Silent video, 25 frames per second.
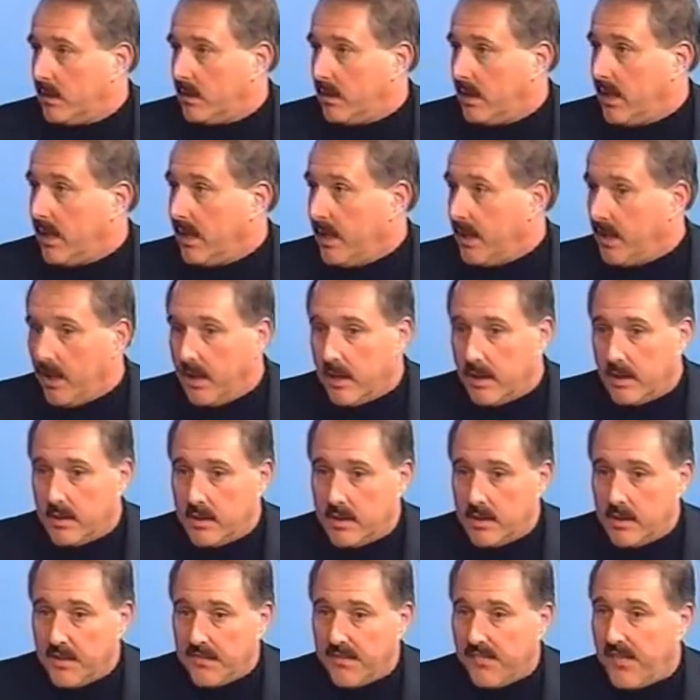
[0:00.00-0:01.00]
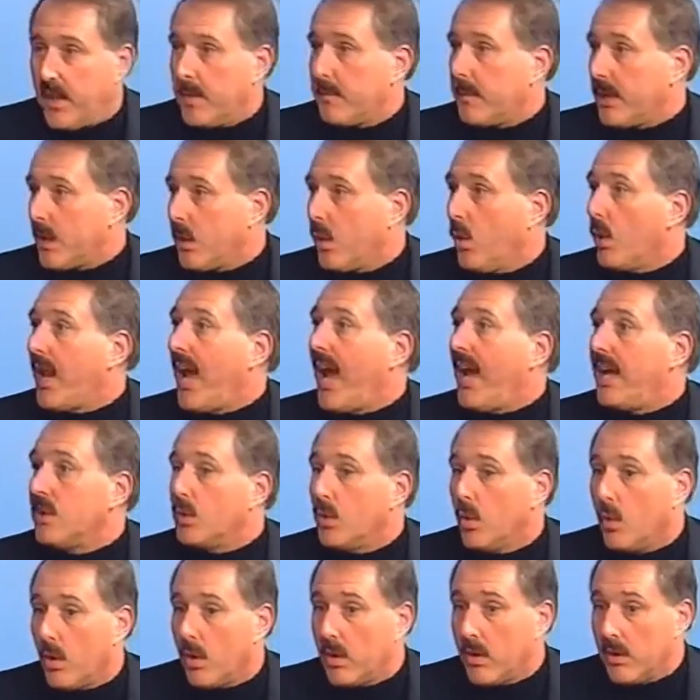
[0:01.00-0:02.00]
the uh, the family court
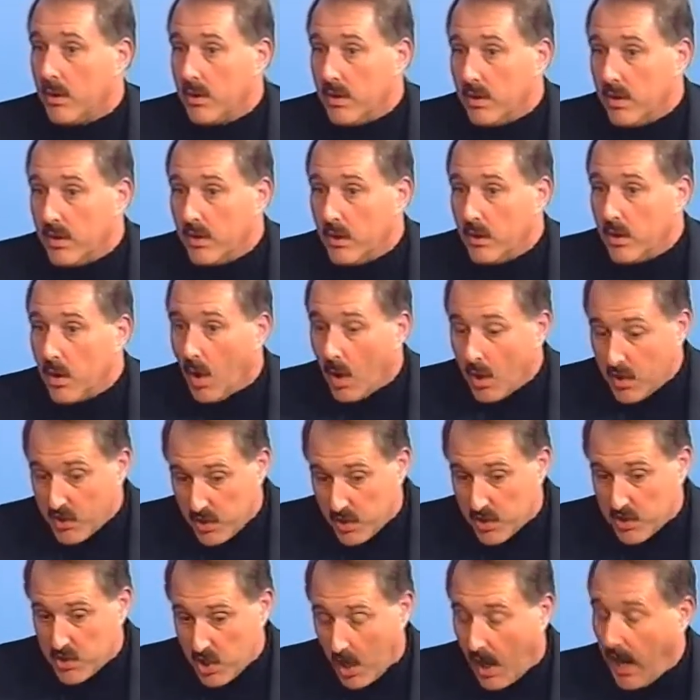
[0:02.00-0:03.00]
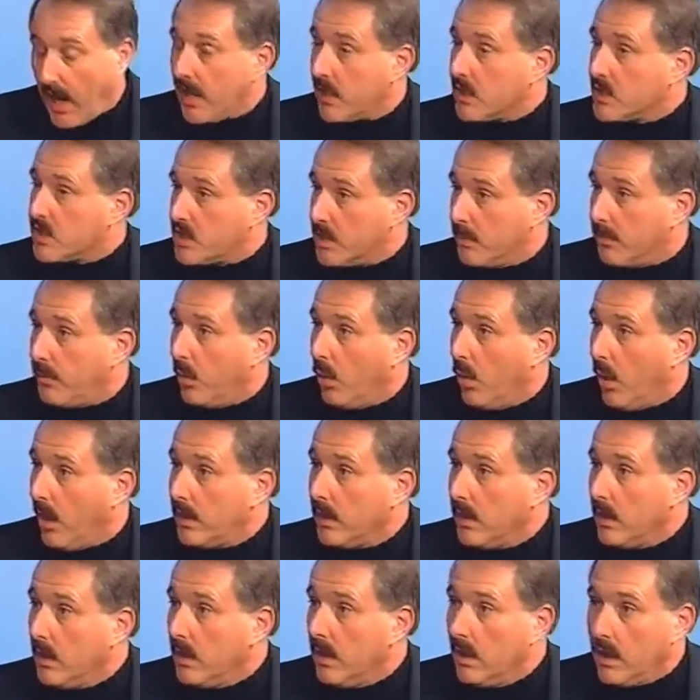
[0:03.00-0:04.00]
and or the child
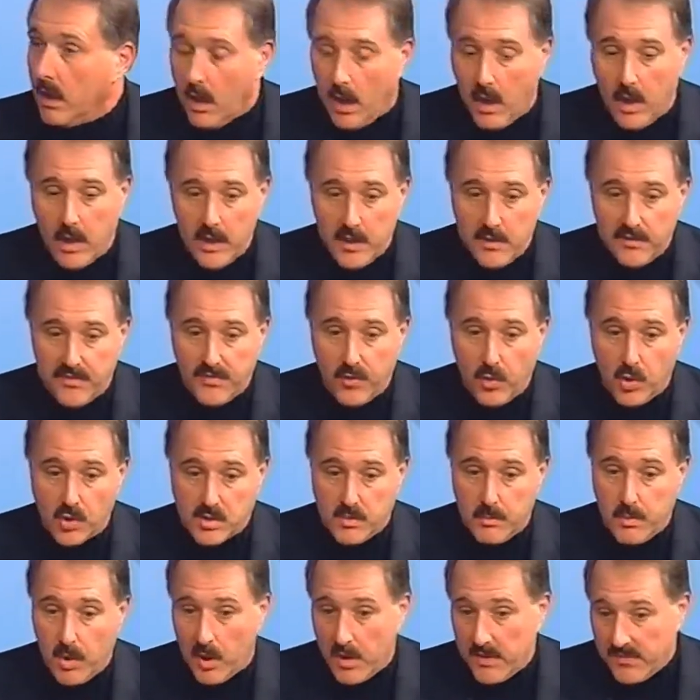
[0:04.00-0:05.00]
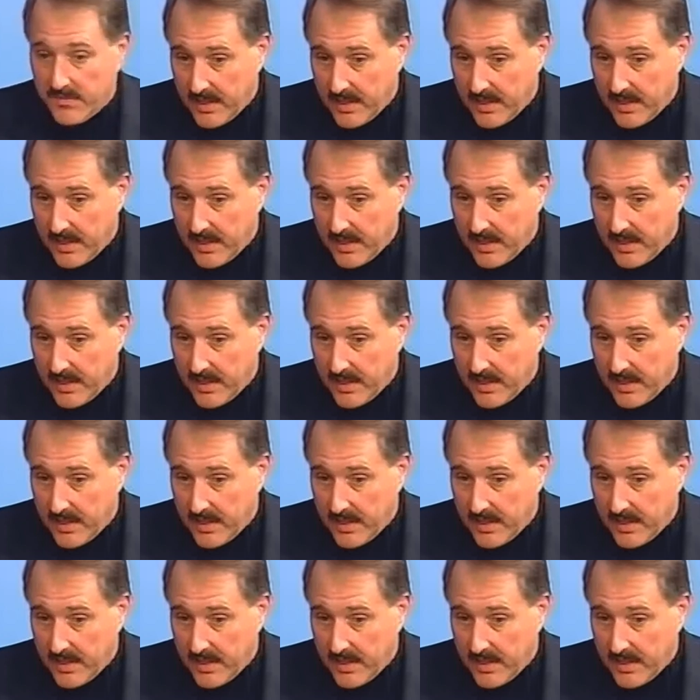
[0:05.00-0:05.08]
support uh, enforcement bureau.